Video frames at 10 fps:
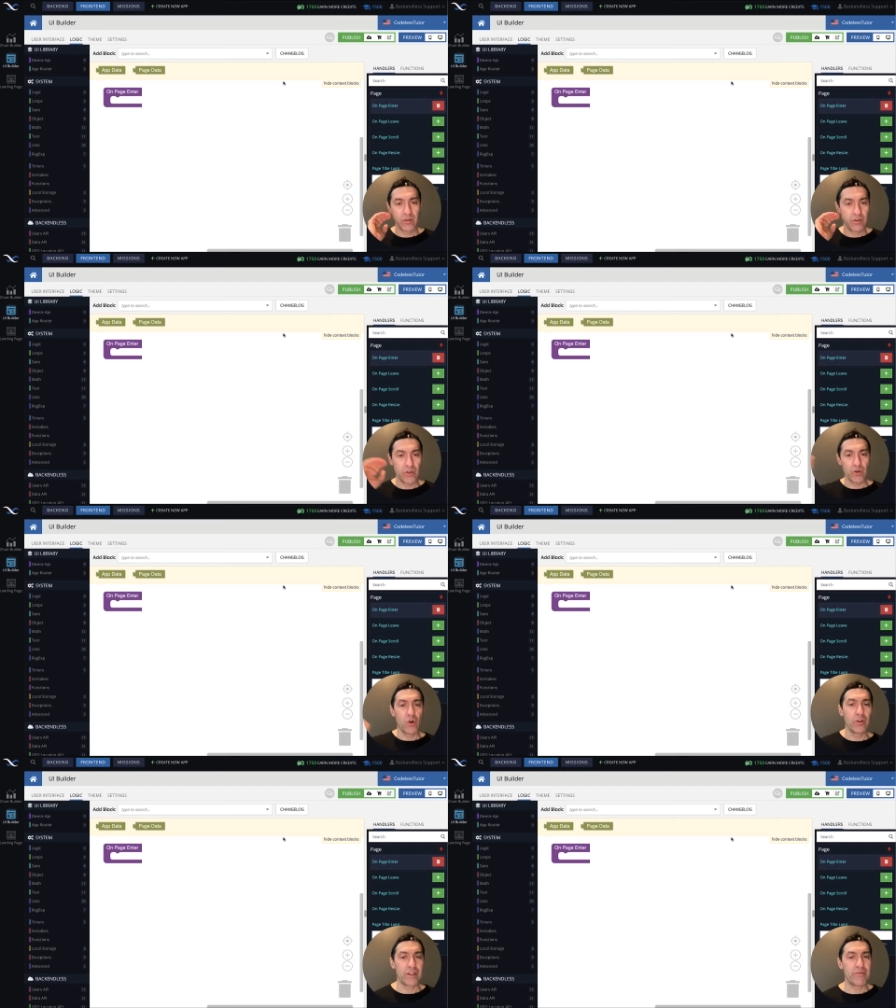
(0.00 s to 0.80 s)
You call
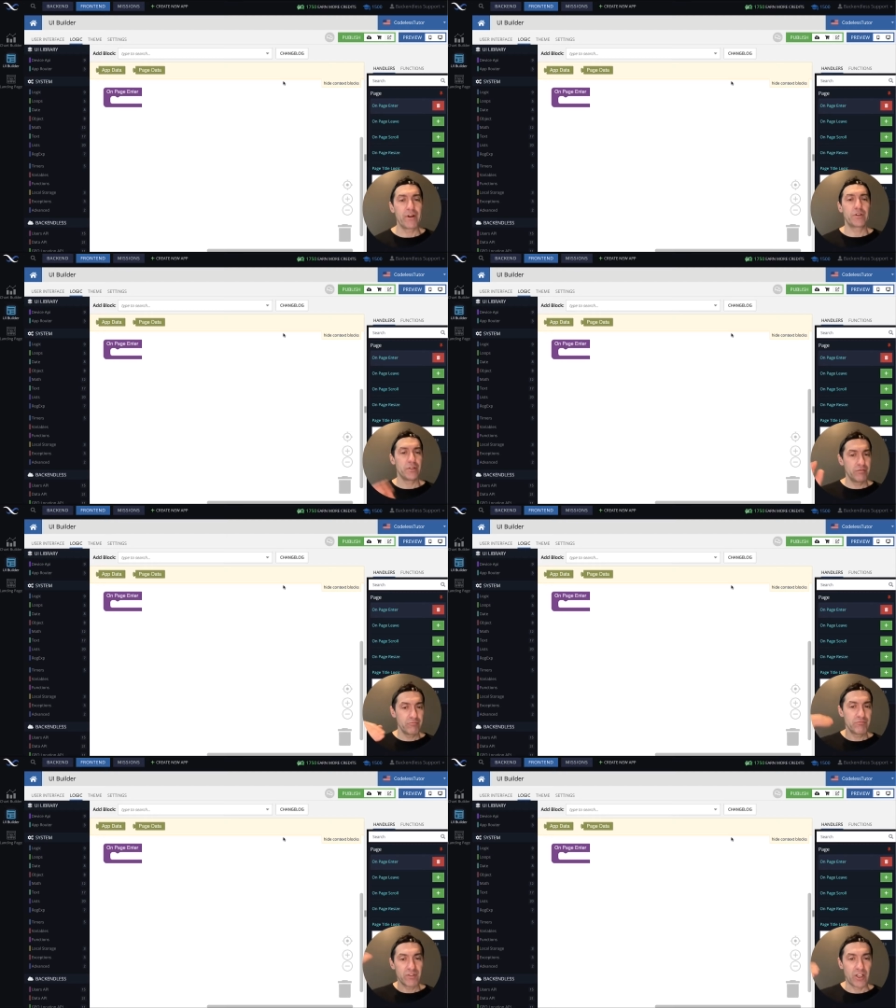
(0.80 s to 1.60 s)
that function,
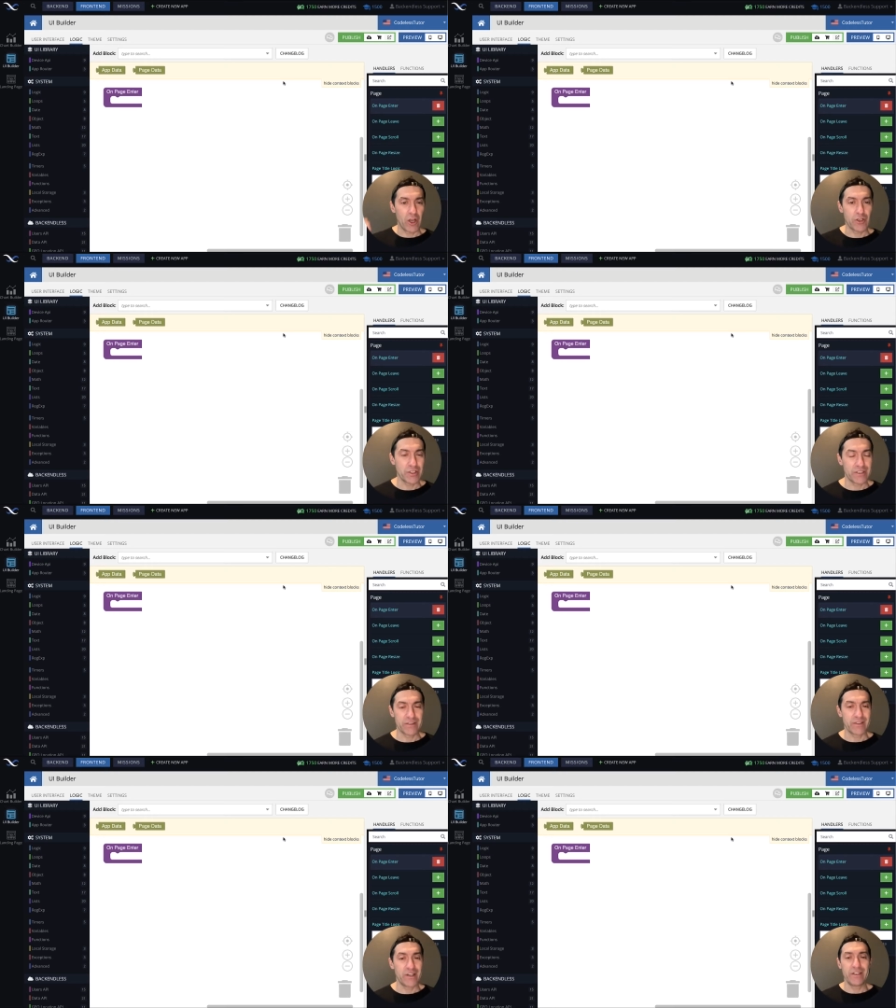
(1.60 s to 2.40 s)
the logic is
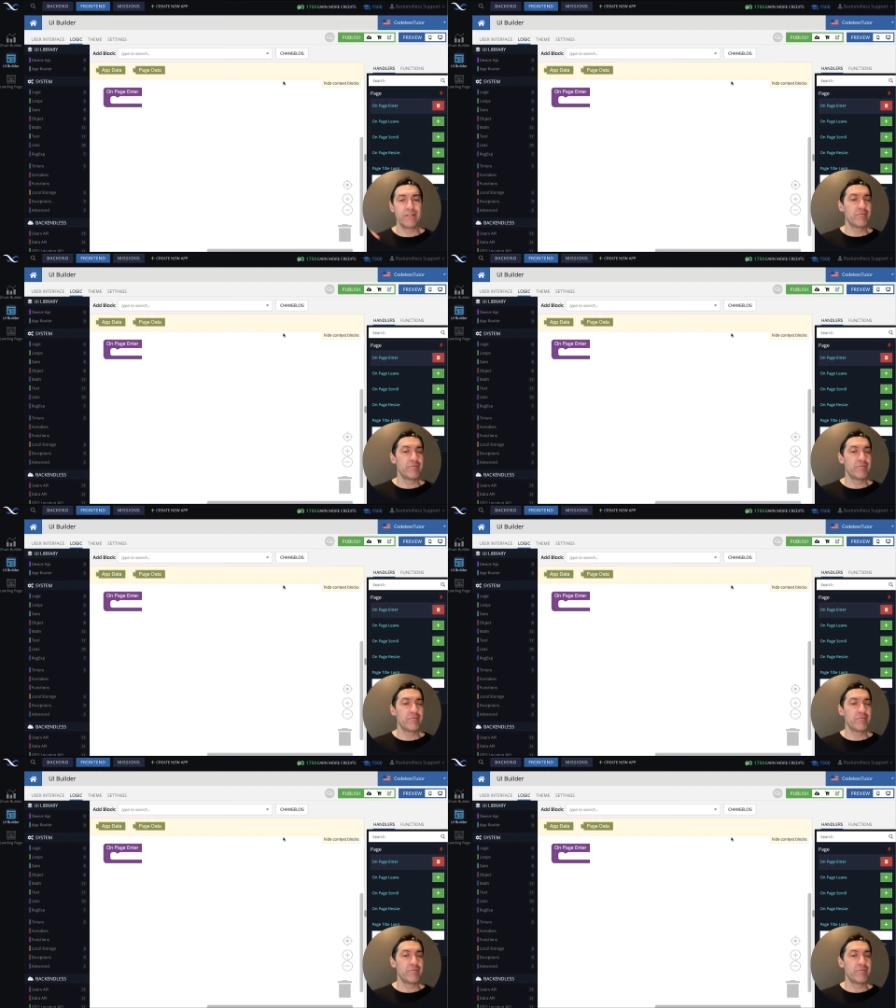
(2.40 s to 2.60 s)
done,